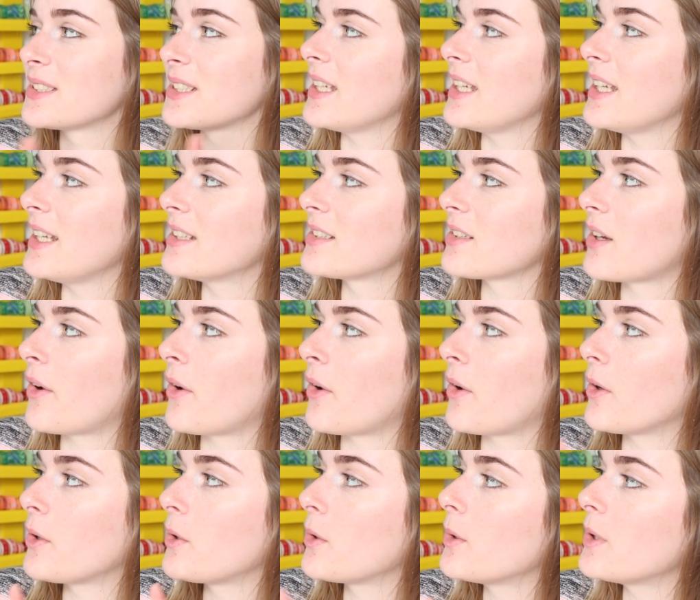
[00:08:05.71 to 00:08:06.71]
These
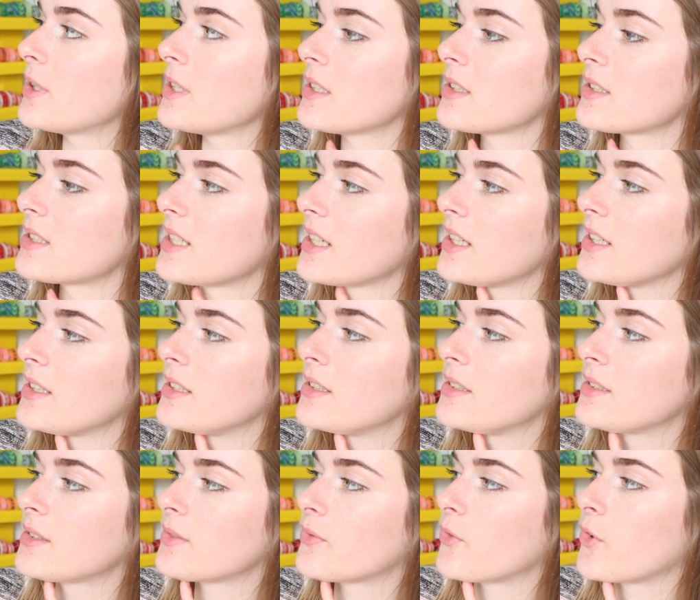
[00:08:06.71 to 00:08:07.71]
are accordion
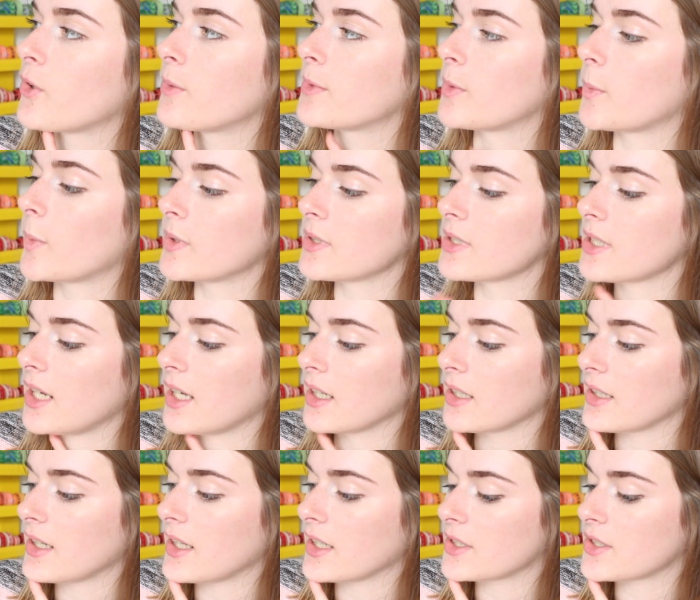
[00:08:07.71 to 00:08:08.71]
stickers from the
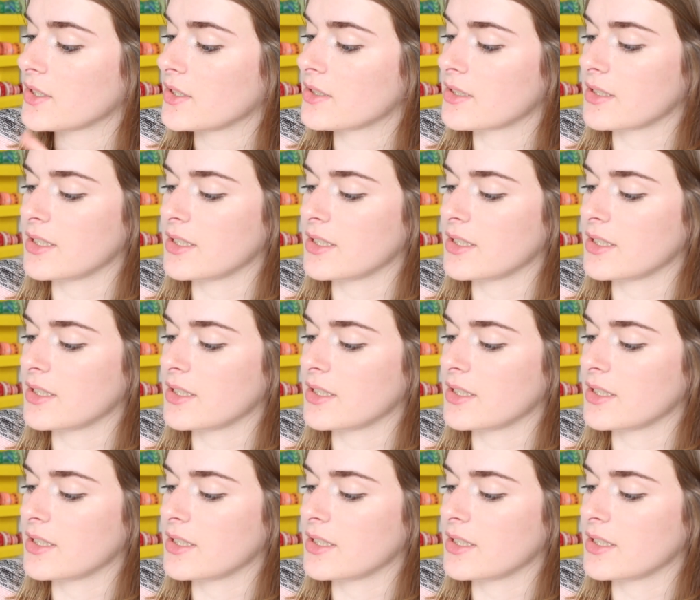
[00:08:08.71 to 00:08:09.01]
Wonderland collection.